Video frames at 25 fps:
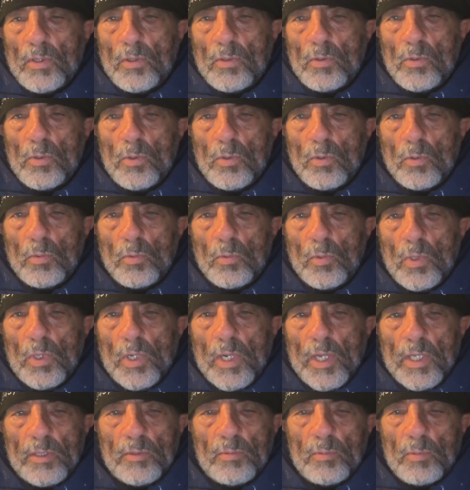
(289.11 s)
Google
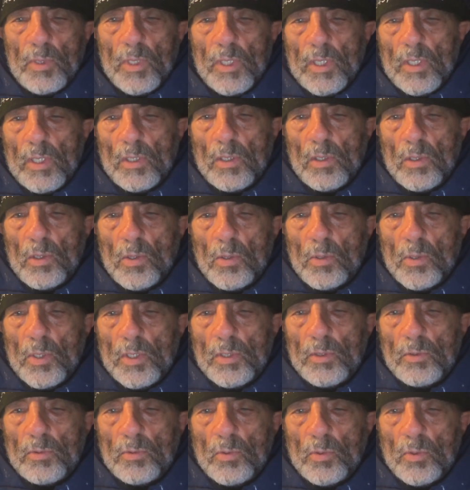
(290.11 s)
will let me log
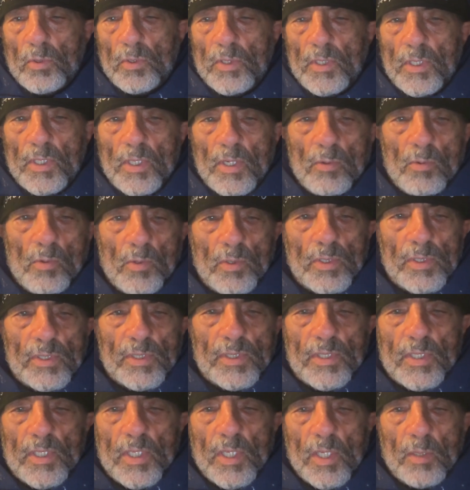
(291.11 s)
into it. Then I want to
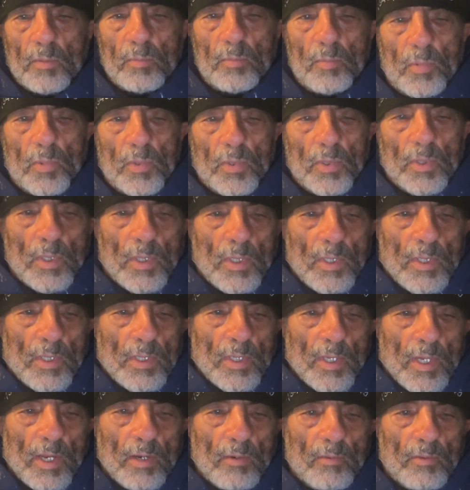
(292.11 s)
skip
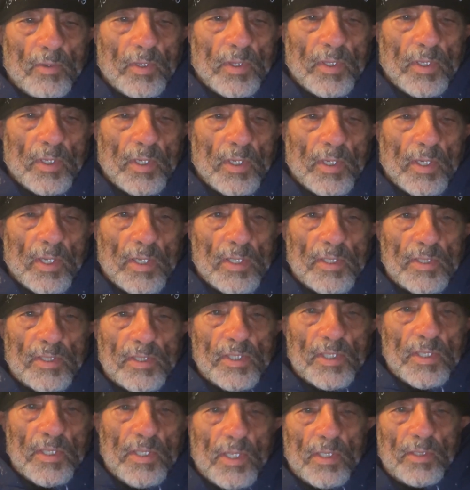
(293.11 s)
everything
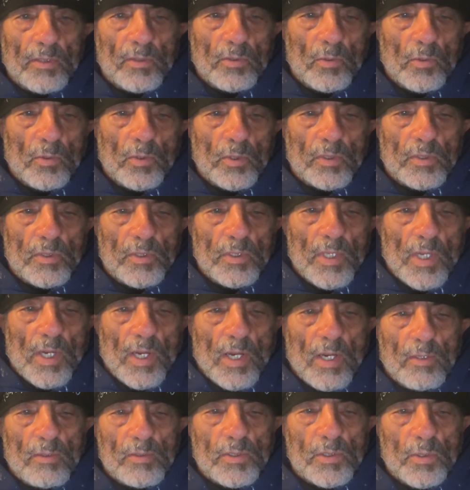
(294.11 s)
else and not do it
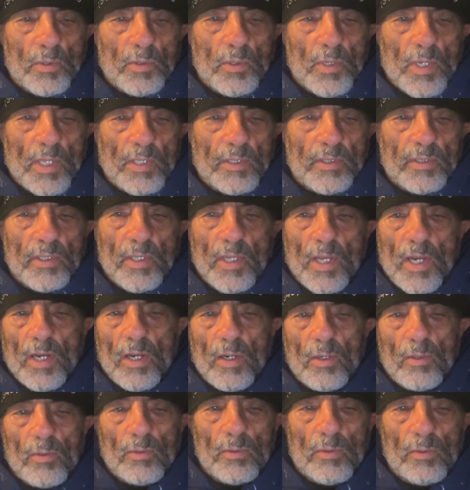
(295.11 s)
now, so not
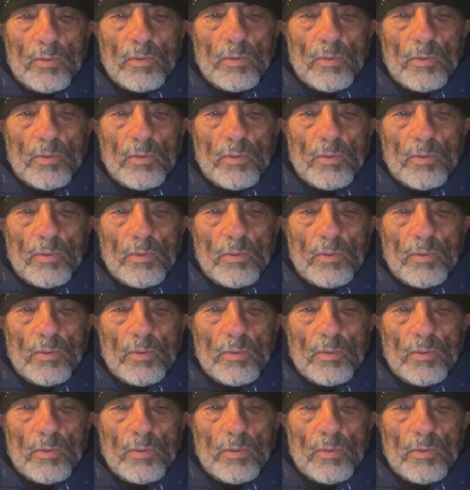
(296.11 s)
now.